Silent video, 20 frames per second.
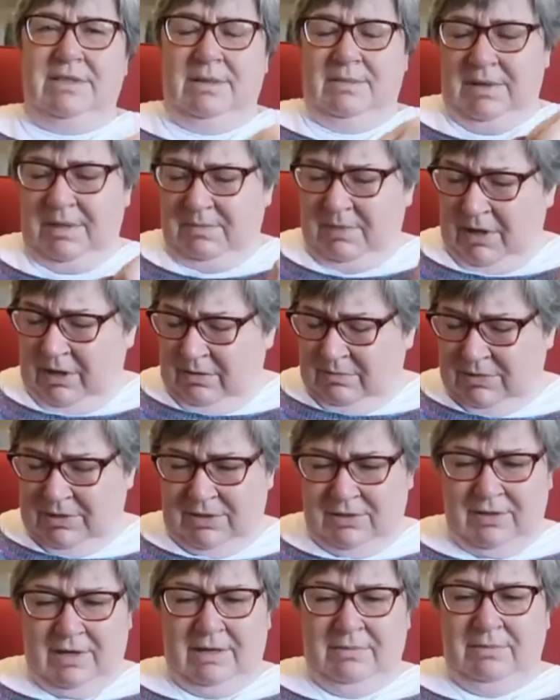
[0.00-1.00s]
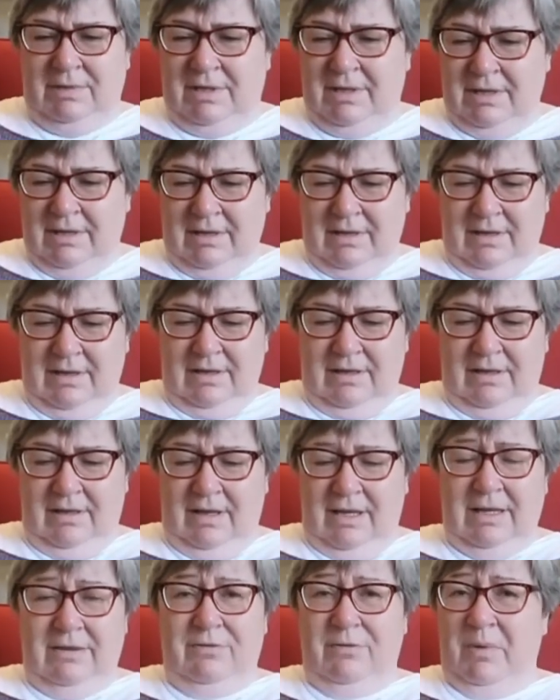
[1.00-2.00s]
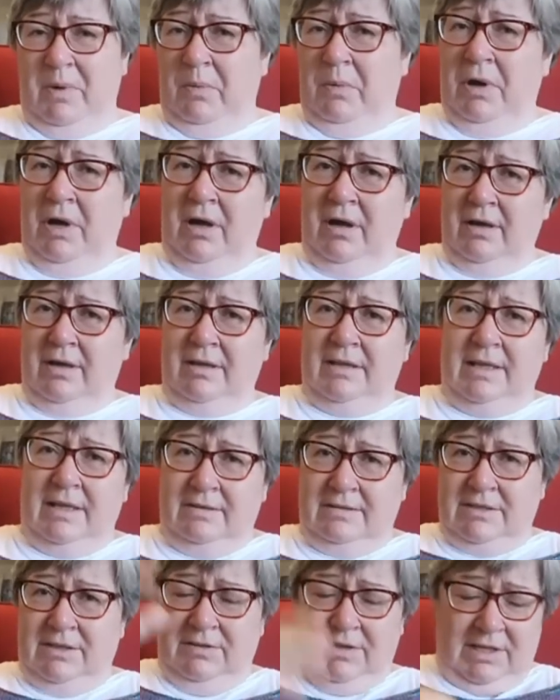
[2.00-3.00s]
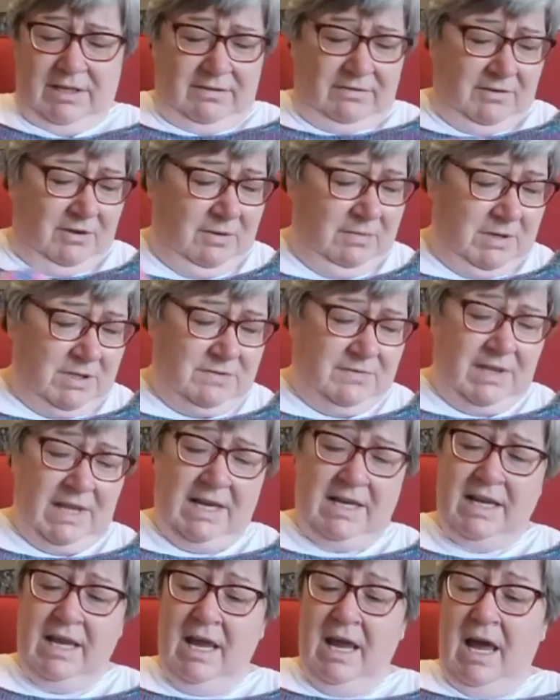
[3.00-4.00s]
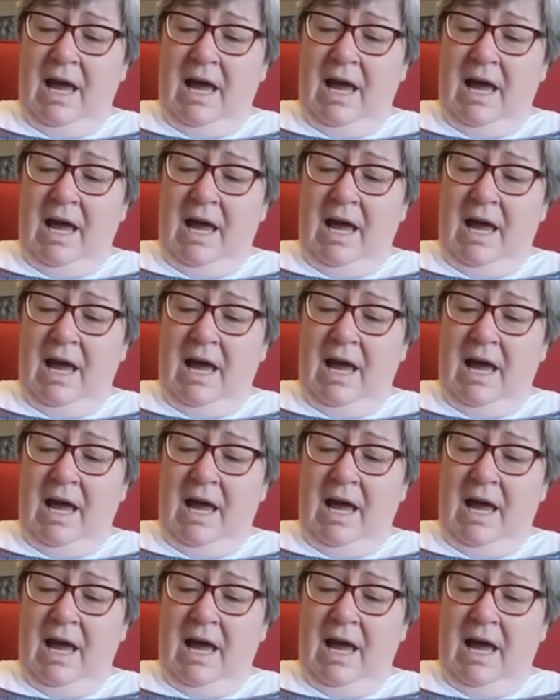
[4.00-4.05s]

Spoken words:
sent me a poem she thought I would like for my work and that, so thank you very much for that.